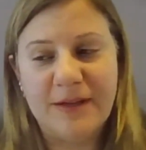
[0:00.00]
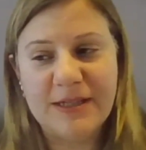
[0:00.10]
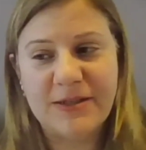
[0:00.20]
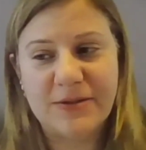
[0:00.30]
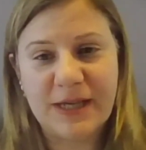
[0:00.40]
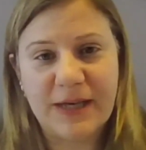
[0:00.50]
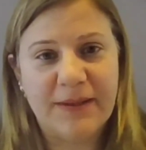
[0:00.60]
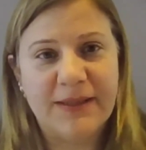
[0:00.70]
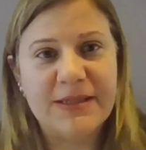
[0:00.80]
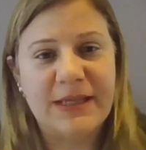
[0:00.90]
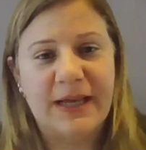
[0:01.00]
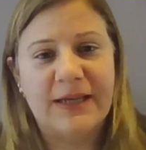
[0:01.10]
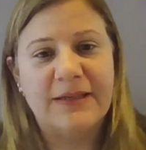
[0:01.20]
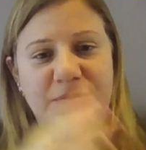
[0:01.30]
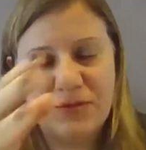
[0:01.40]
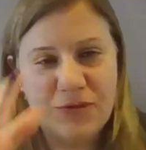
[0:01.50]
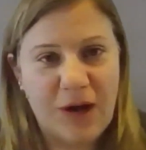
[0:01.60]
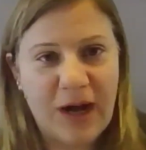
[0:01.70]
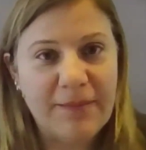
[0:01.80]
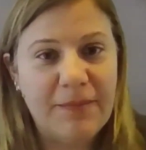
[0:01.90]
vessel segments like
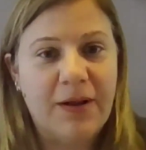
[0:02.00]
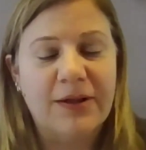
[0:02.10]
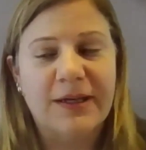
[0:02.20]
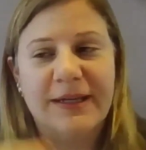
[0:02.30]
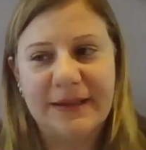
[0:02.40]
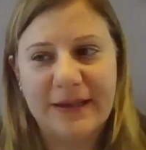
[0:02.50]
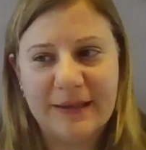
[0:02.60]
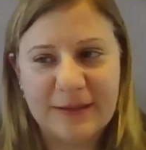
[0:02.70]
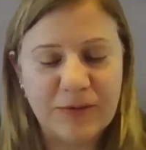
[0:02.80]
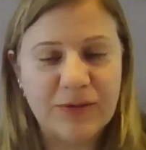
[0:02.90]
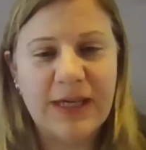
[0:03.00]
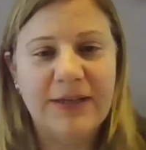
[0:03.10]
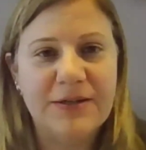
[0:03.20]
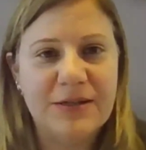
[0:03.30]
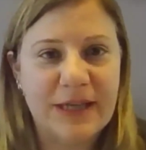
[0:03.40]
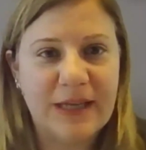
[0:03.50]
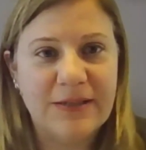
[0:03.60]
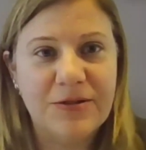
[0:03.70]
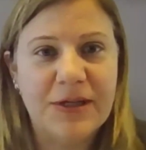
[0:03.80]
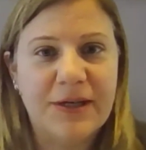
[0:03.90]
dry bulk and containers and
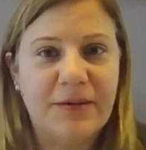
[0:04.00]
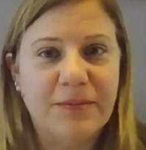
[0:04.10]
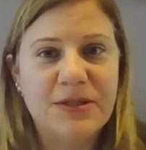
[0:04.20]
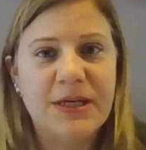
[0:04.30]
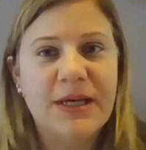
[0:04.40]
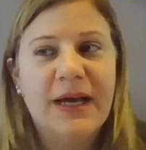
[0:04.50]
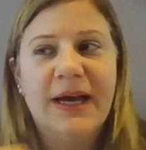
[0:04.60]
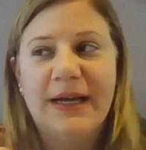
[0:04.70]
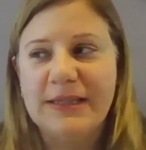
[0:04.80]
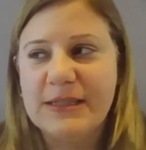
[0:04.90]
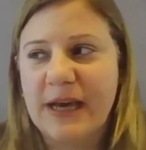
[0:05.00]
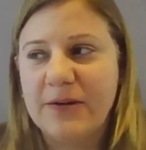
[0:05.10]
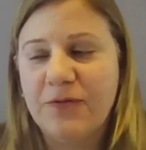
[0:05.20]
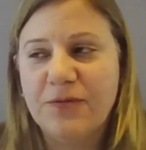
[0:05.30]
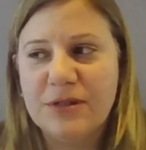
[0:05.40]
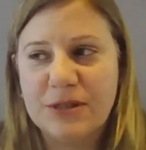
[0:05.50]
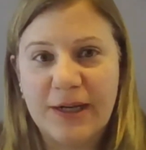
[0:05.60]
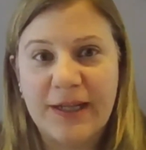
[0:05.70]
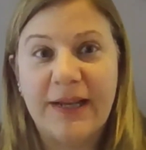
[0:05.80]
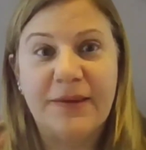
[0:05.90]
LNG and LPG. It's kind of
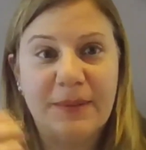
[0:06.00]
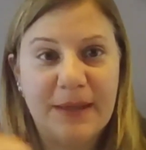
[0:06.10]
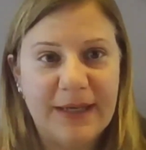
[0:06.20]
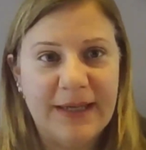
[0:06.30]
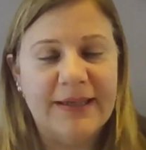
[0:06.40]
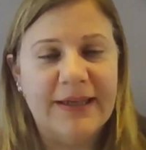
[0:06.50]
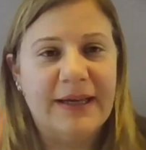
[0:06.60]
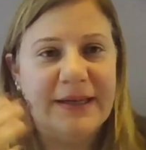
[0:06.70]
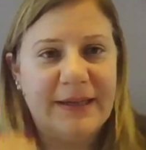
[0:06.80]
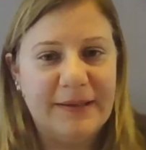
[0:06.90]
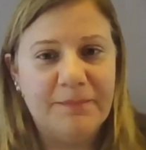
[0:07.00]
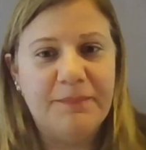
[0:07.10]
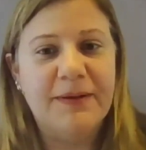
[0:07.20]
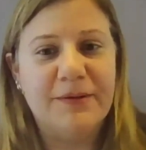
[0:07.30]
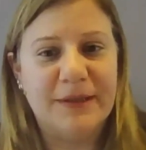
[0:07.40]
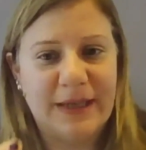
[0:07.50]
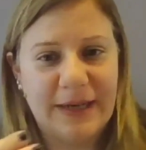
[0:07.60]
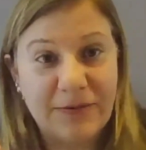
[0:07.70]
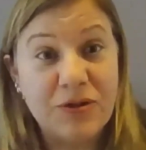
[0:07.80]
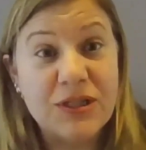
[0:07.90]
starting at the beginning and building
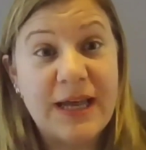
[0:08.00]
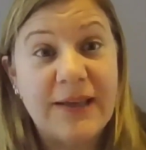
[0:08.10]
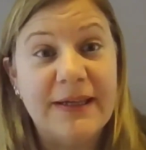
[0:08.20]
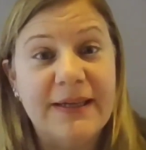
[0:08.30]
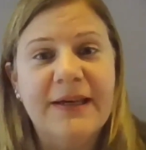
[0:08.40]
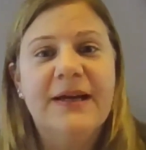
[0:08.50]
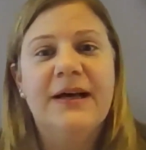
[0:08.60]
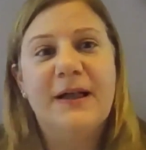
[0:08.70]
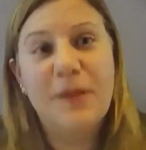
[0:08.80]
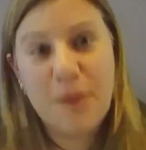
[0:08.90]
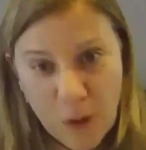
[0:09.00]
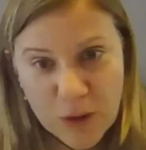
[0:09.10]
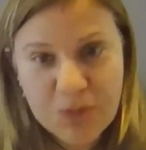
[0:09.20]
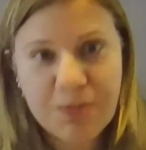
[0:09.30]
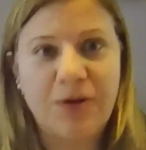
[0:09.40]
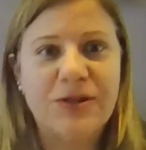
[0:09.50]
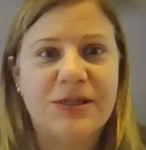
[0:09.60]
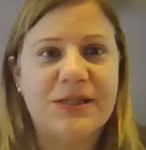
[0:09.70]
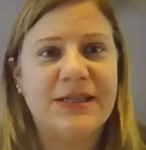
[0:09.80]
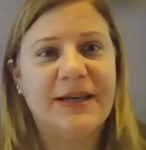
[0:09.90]
and understanding those
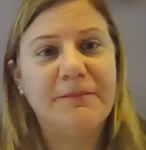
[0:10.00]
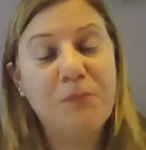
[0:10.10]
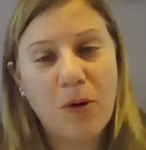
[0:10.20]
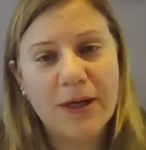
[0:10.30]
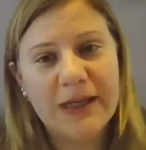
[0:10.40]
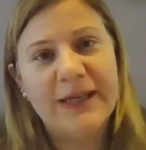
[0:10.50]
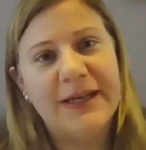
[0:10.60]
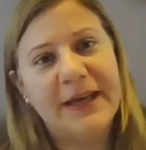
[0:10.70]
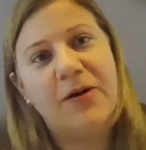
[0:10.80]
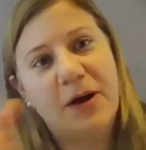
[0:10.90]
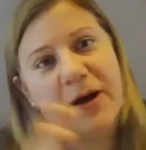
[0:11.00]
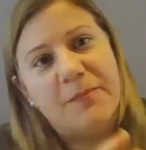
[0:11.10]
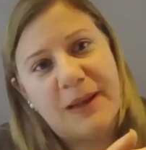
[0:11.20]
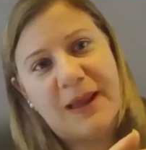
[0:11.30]
processes and modeling our